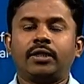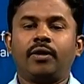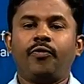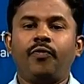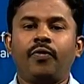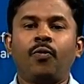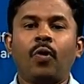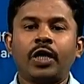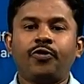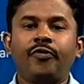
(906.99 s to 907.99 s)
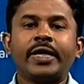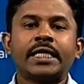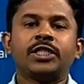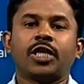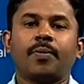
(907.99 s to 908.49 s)
What we
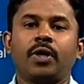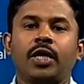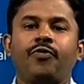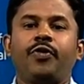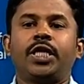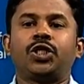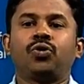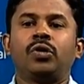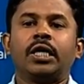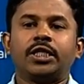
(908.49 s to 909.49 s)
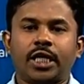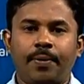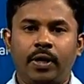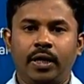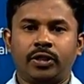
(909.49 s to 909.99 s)
can tabulate, we need to
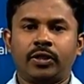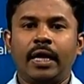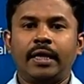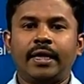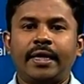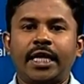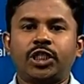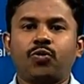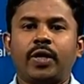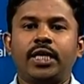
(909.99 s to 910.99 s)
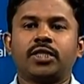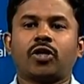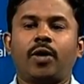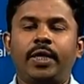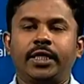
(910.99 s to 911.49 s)
tabulate. The next one is
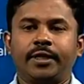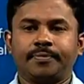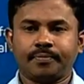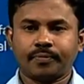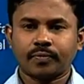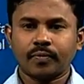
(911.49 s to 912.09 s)
commenting.